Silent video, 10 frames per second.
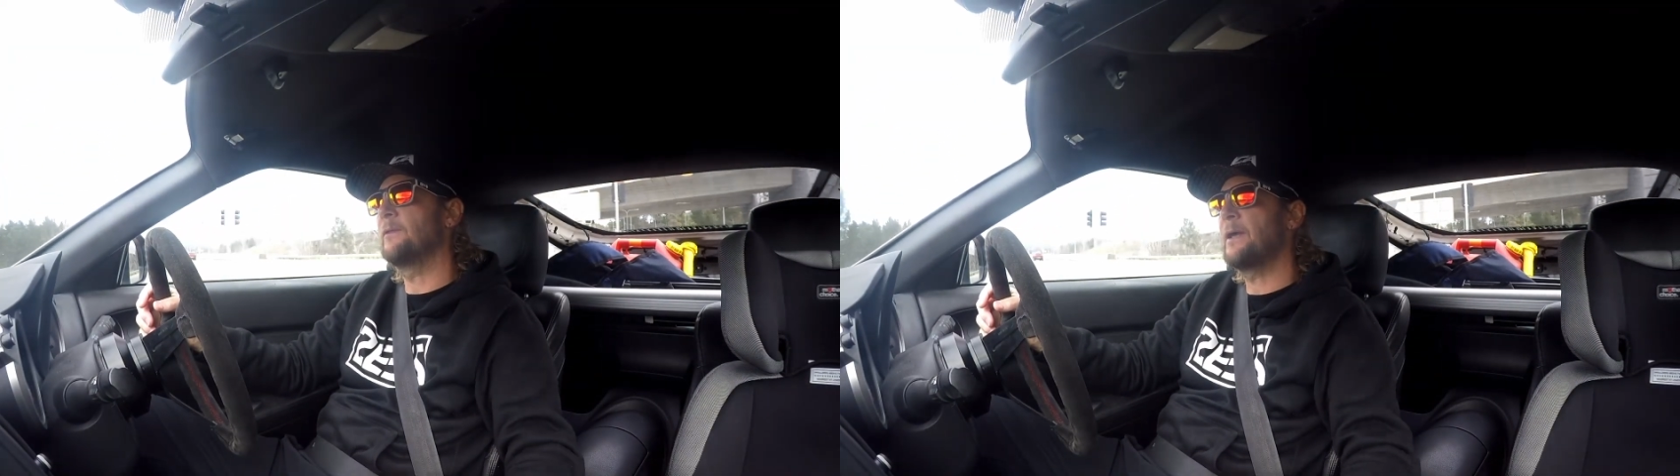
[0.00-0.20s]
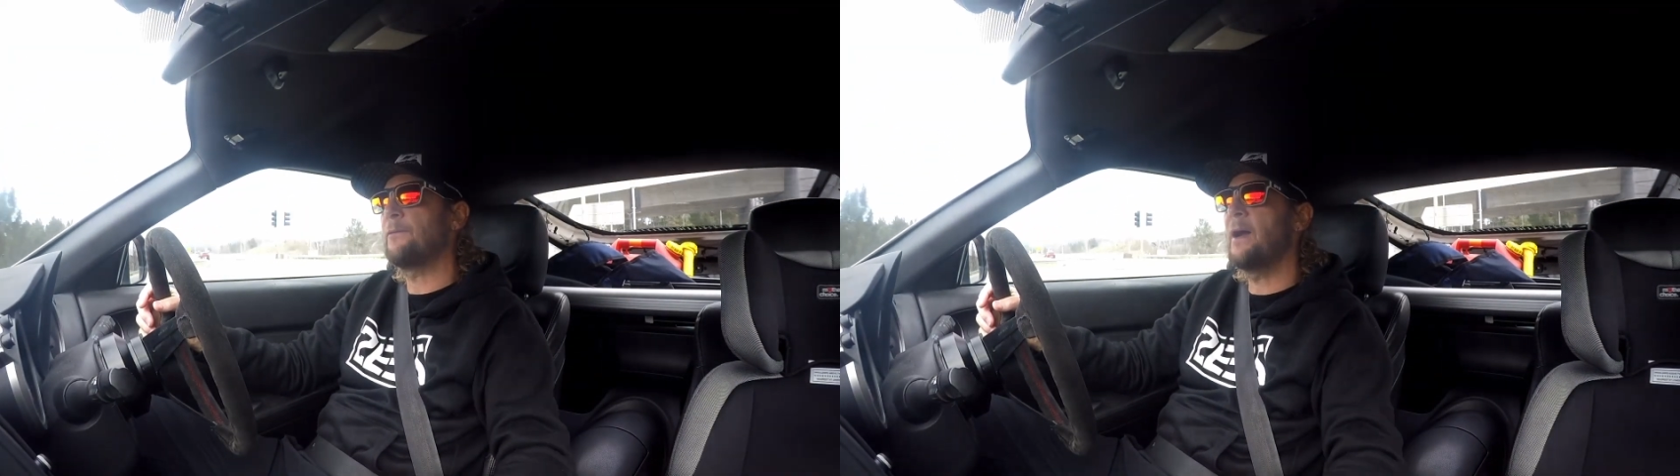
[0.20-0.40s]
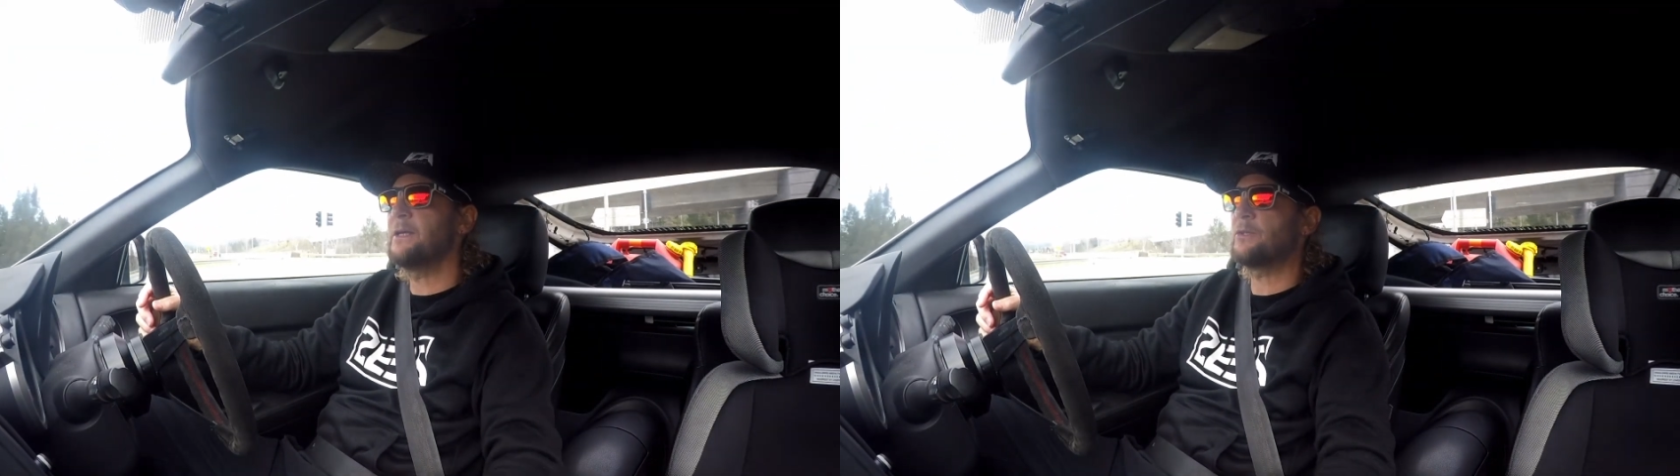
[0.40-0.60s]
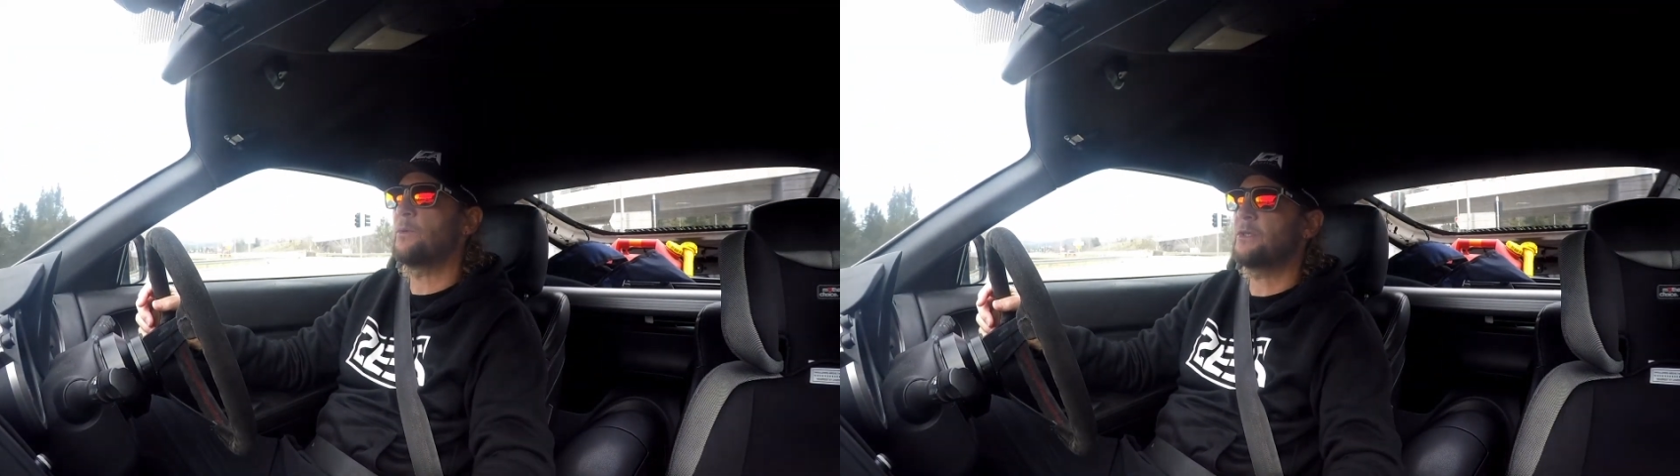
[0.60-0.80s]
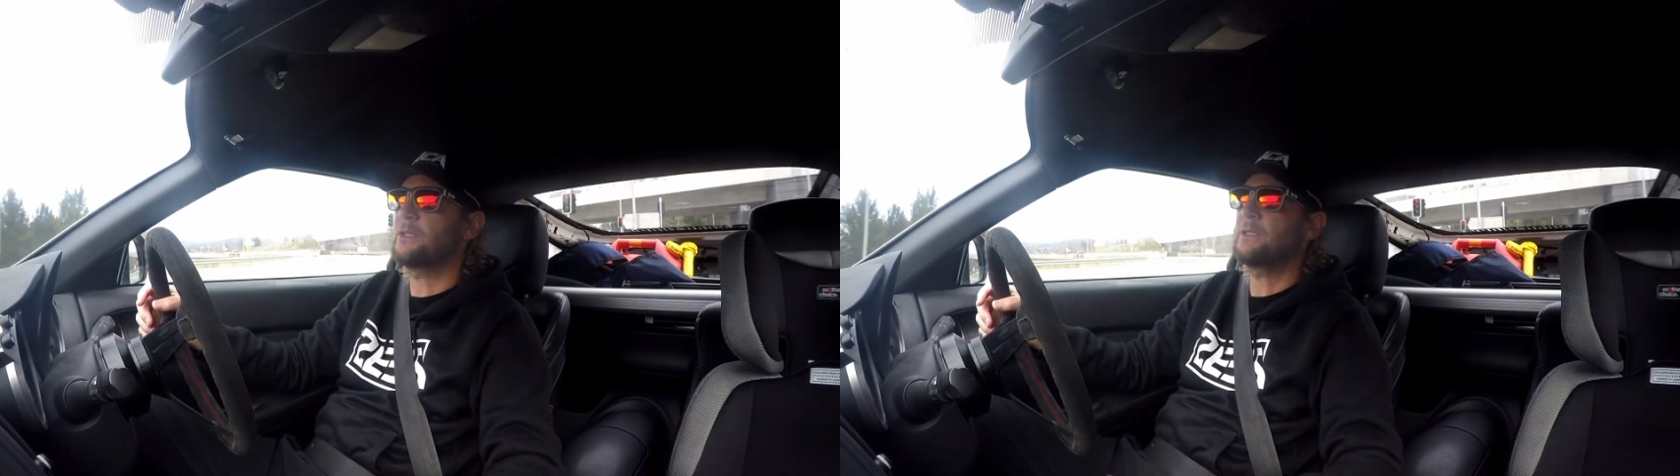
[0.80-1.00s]
their range of
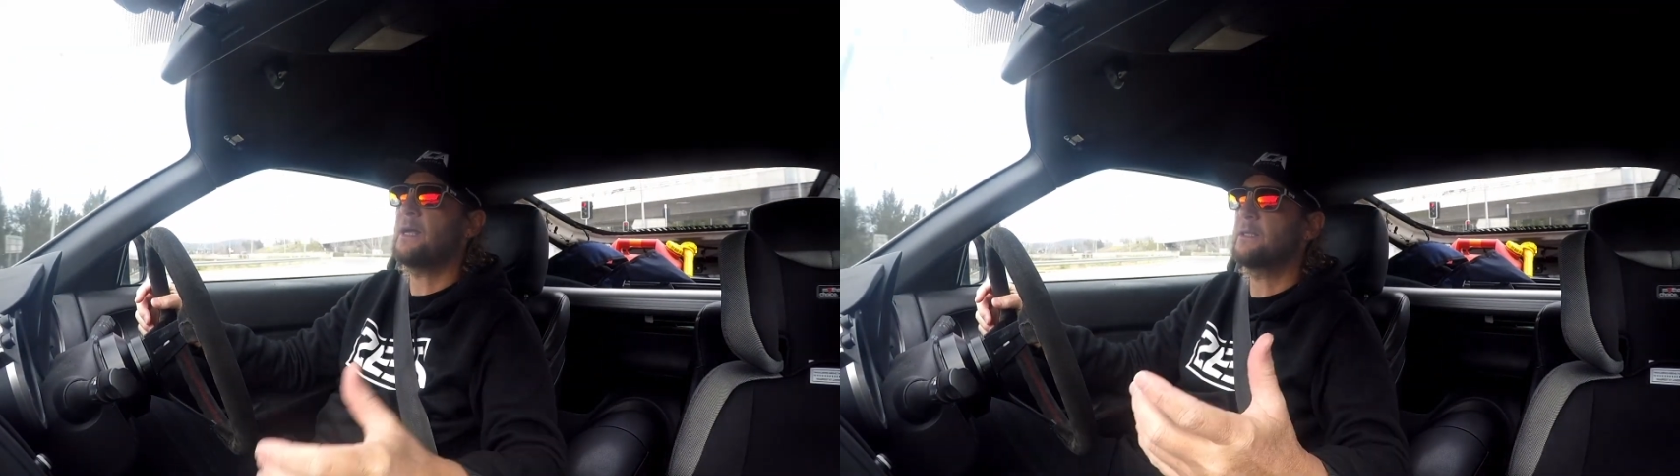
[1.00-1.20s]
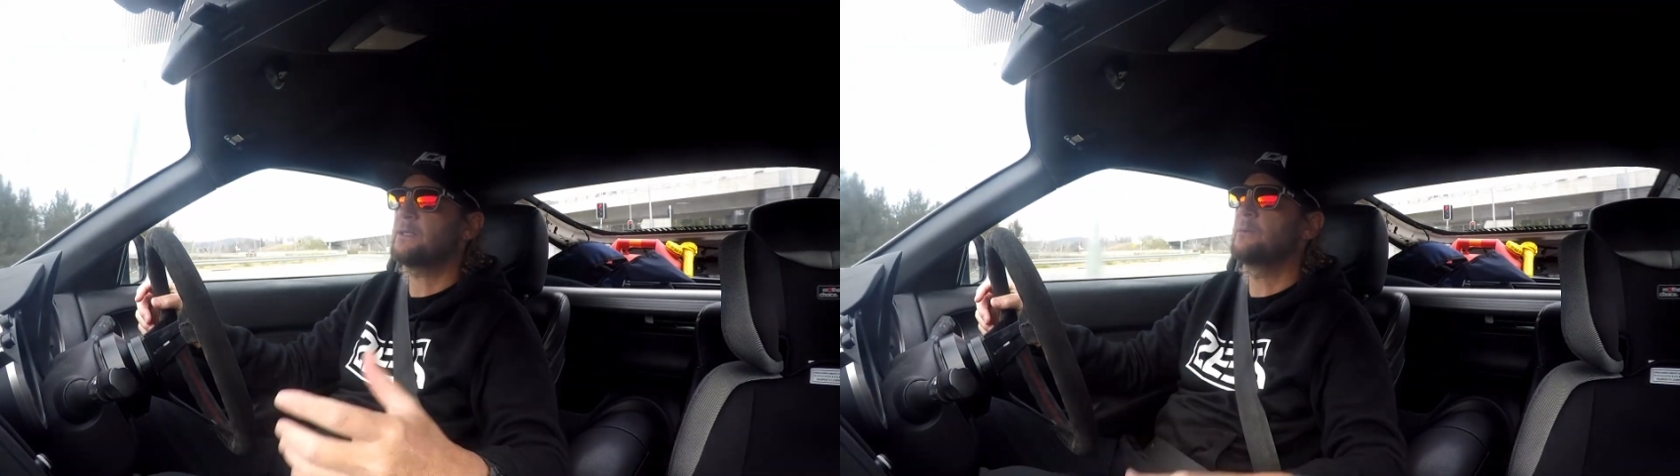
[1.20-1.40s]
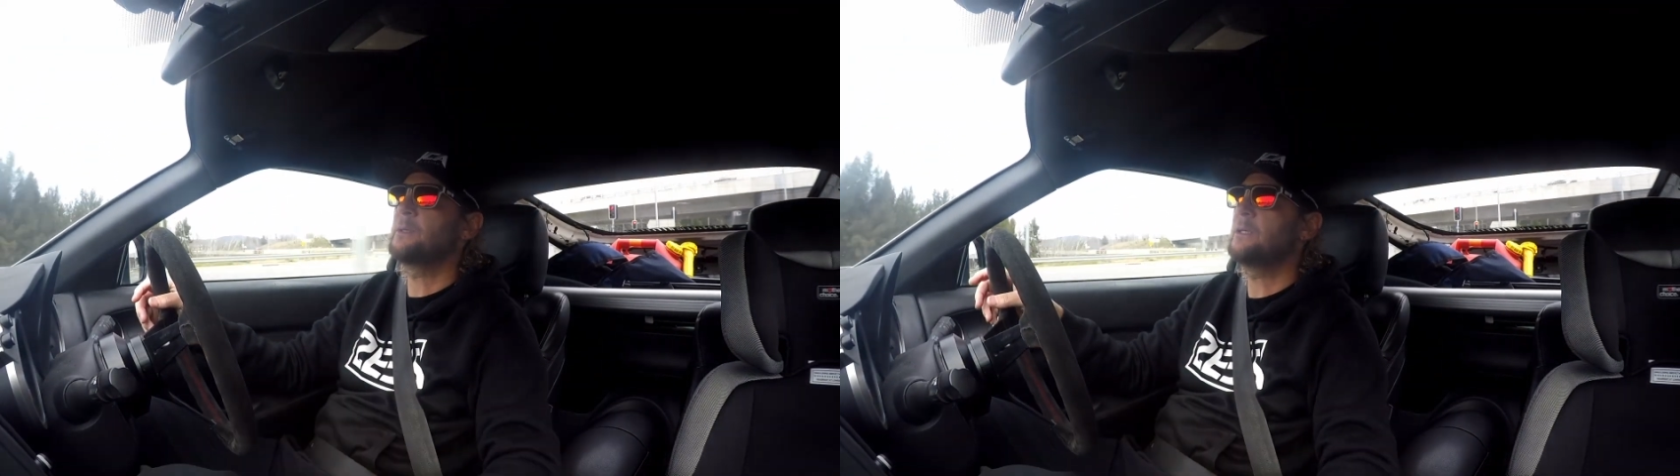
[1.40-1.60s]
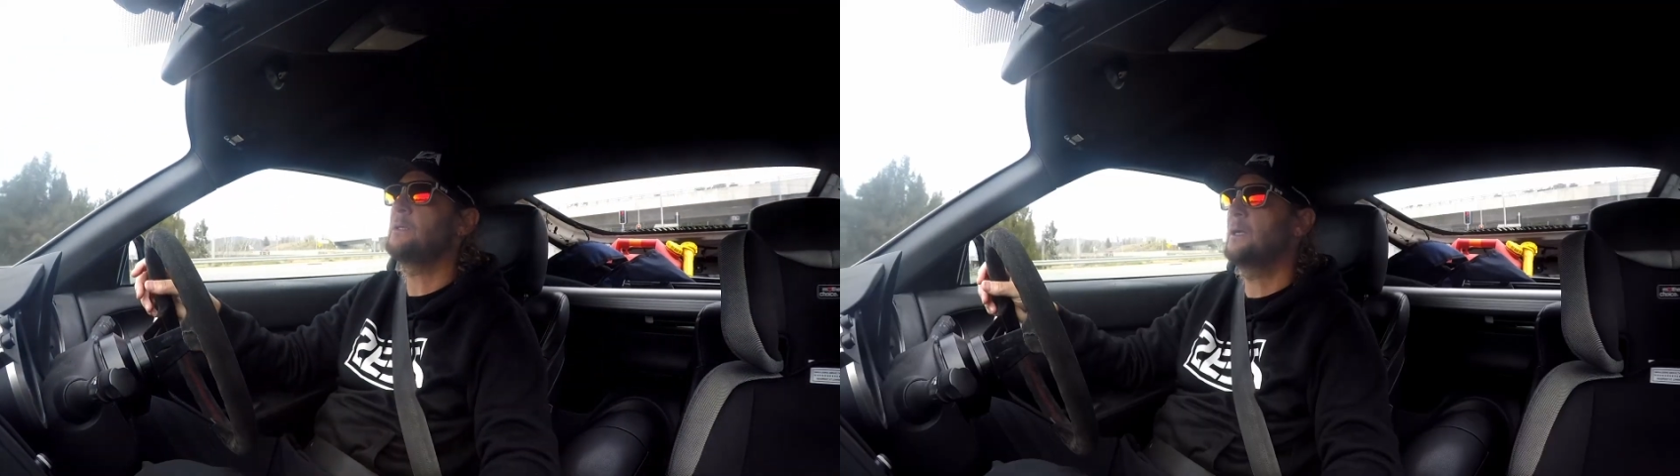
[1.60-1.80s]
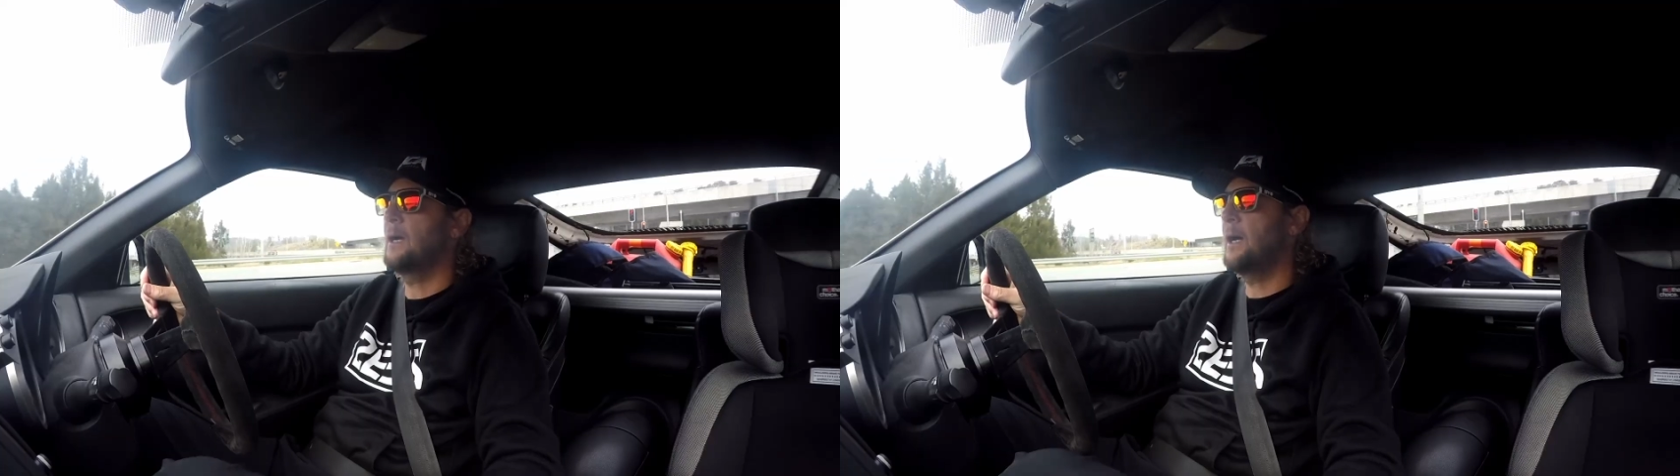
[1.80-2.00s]
watches out to me
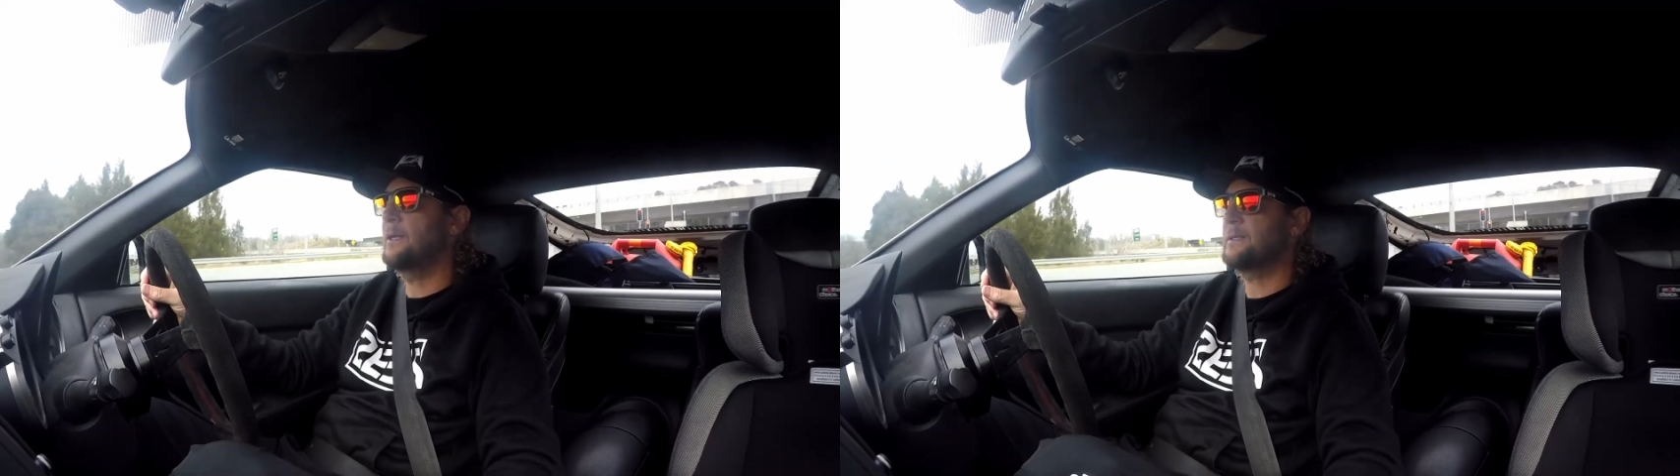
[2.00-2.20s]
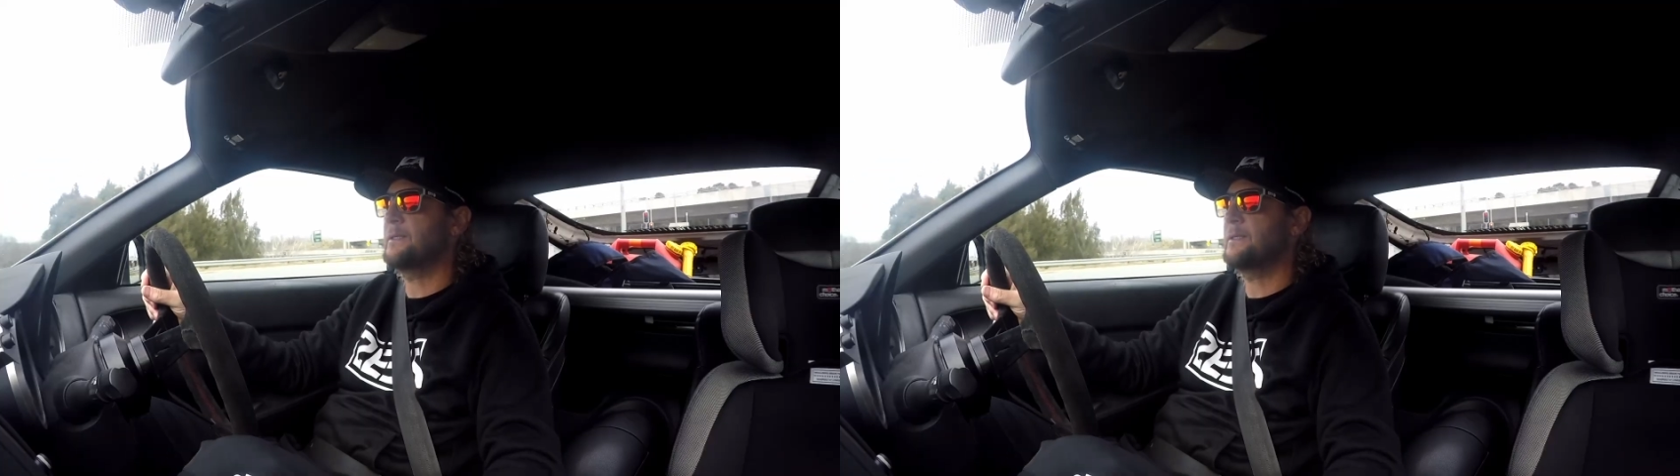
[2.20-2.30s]
to